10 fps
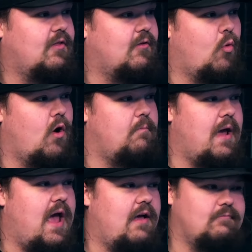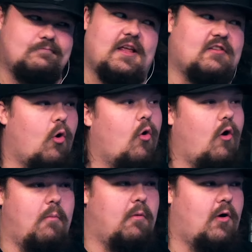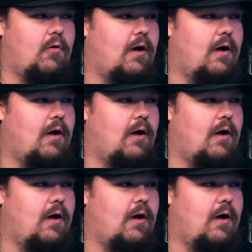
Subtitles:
the wood bat. It's aura, bro.